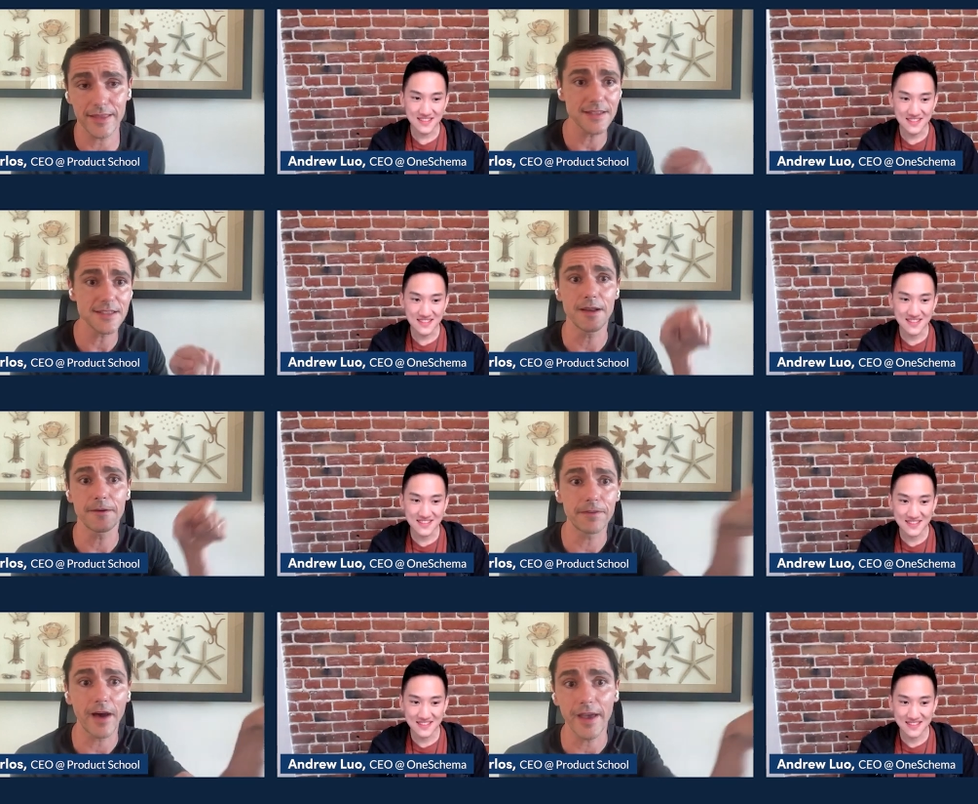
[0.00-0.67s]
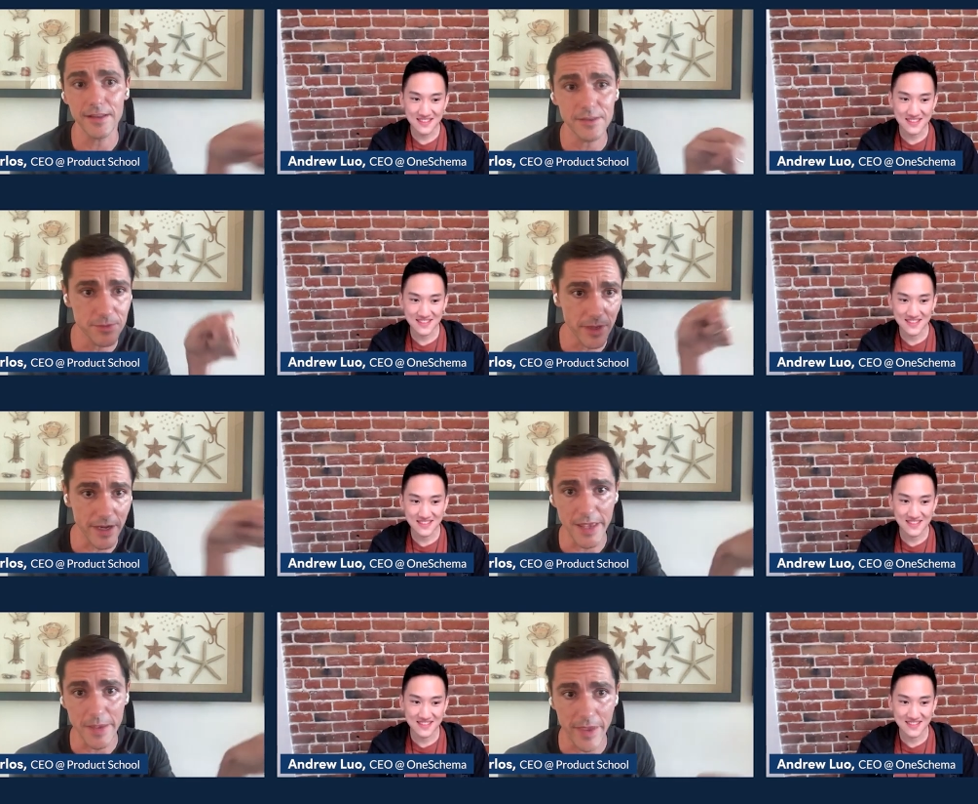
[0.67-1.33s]
Speaker 1: attaching a file to
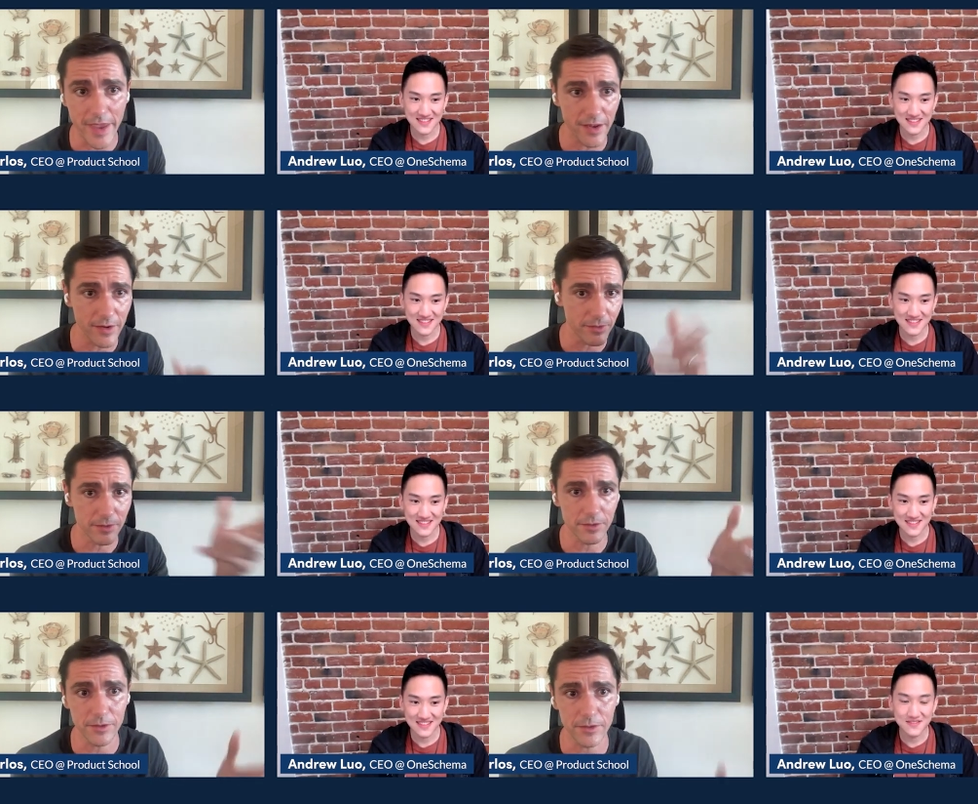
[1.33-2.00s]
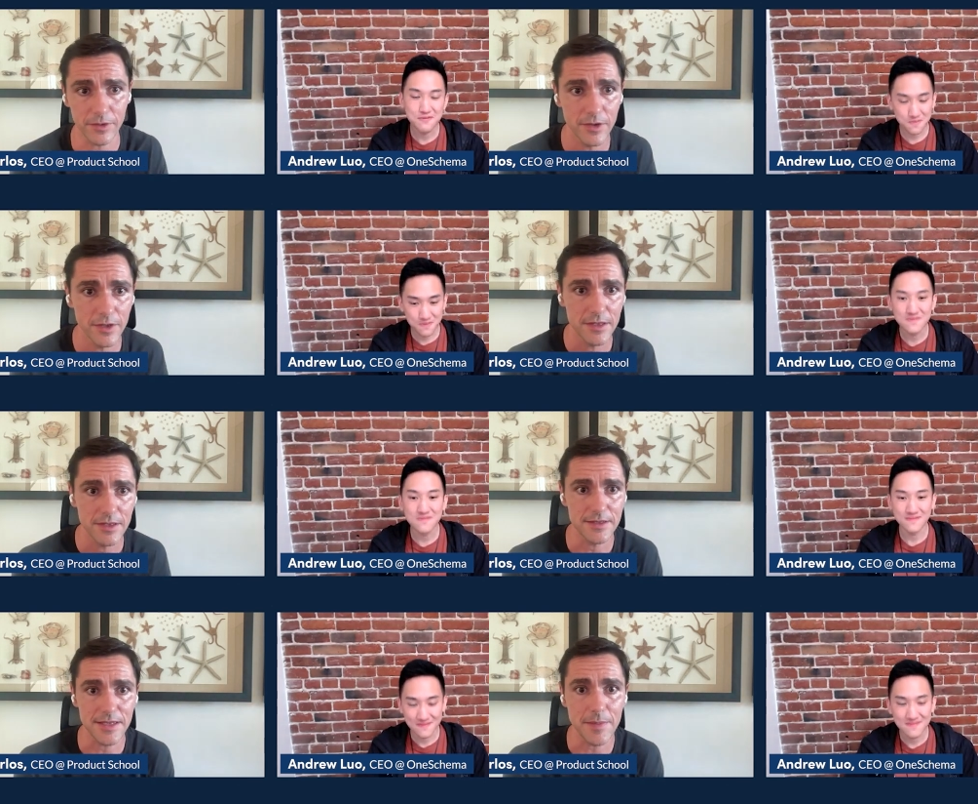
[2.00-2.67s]
an email or, or
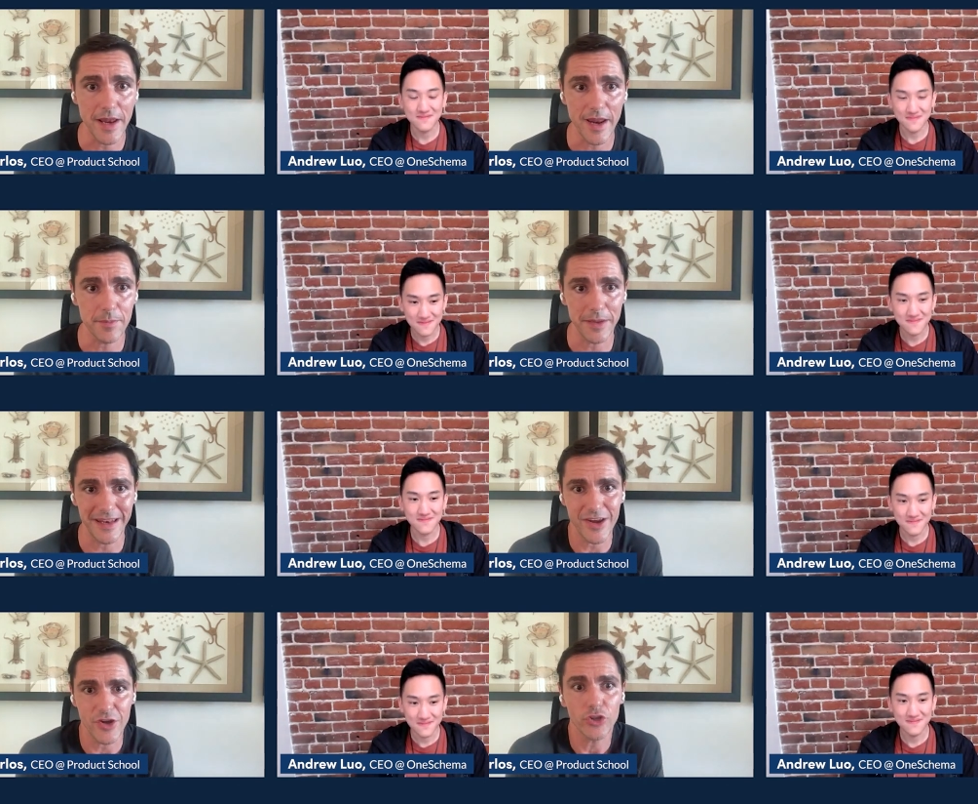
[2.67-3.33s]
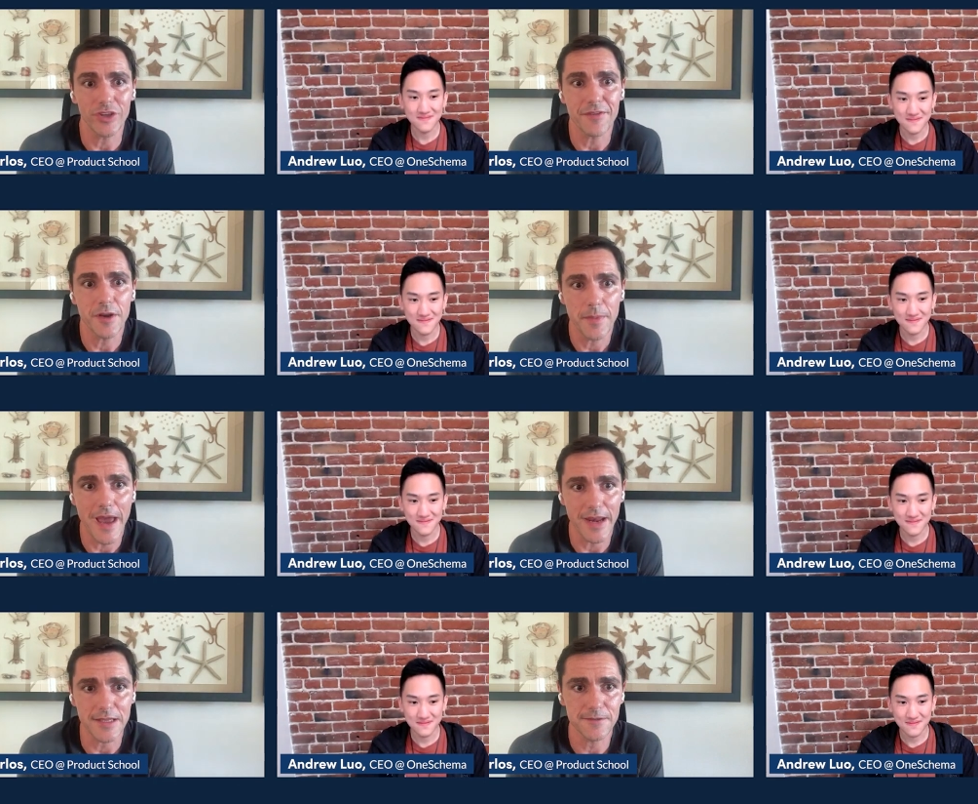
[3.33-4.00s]
similar, but not
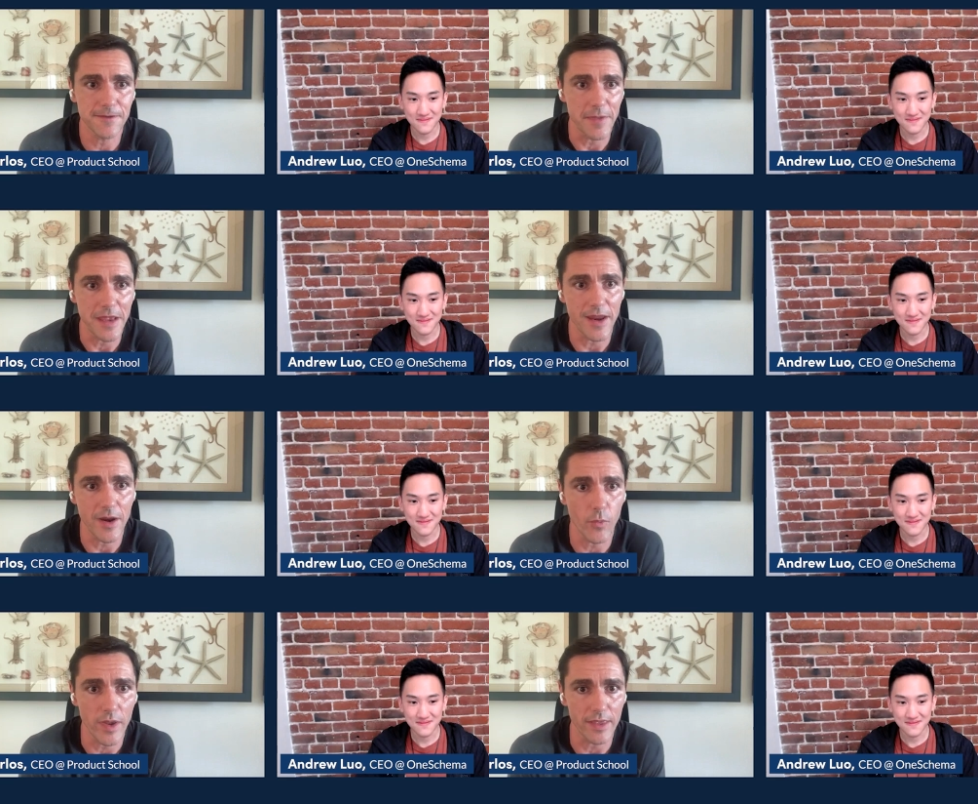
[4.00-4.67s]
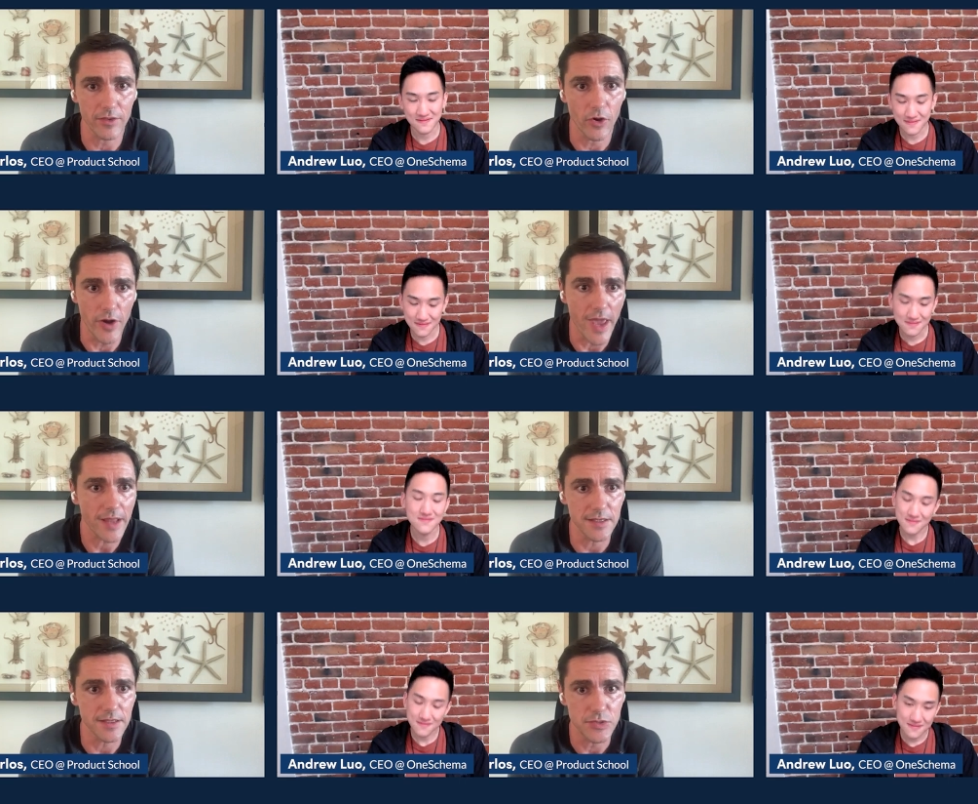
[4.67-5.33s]
everybody is familiar with
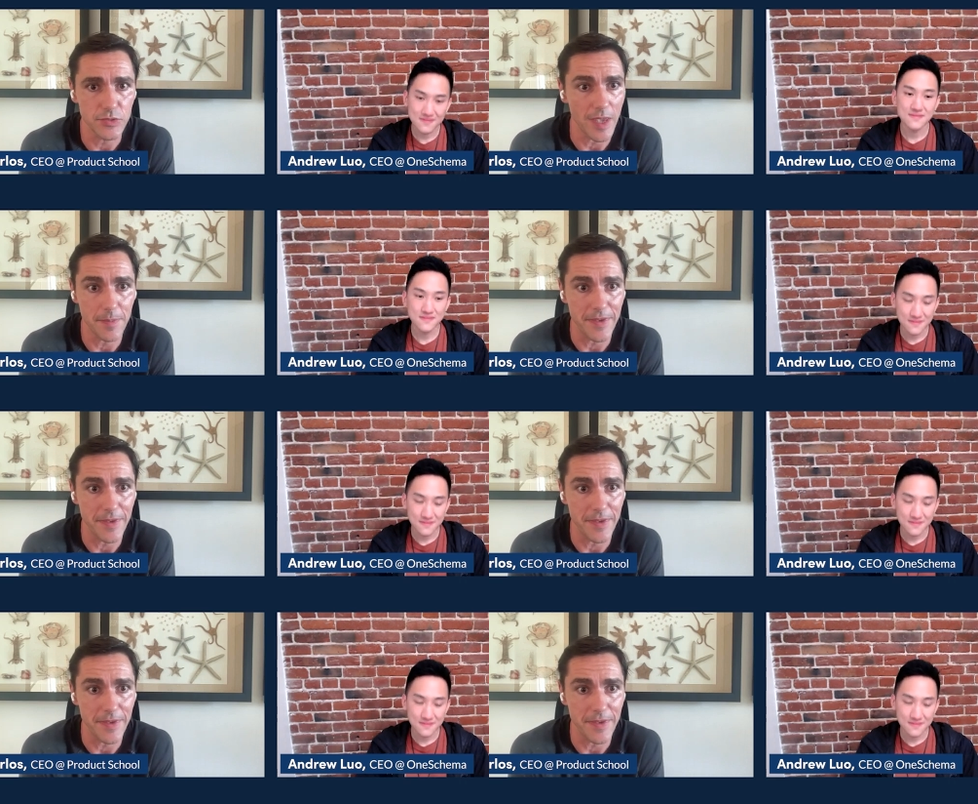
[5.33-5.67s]
connecting to